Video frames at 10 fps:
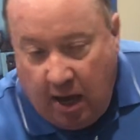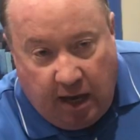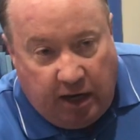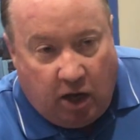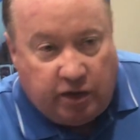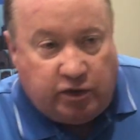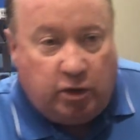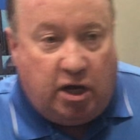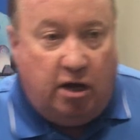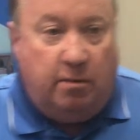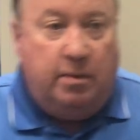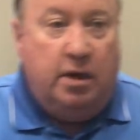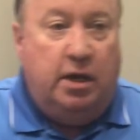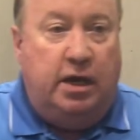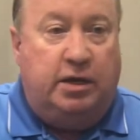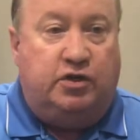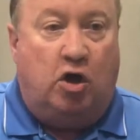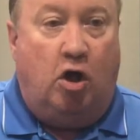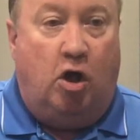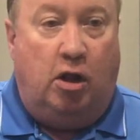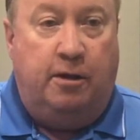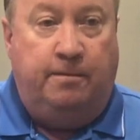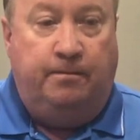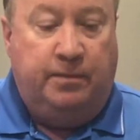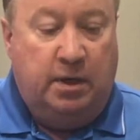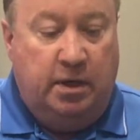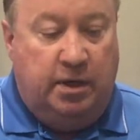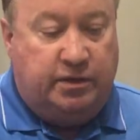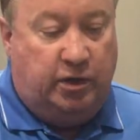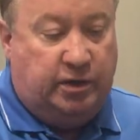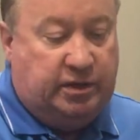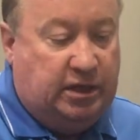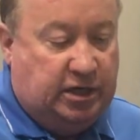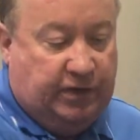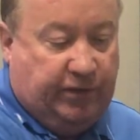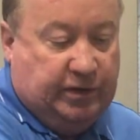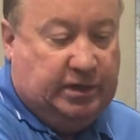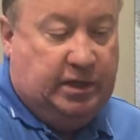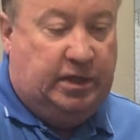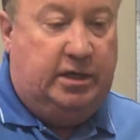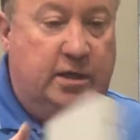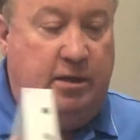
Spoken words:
And they also come in tall. So you can see the difference in a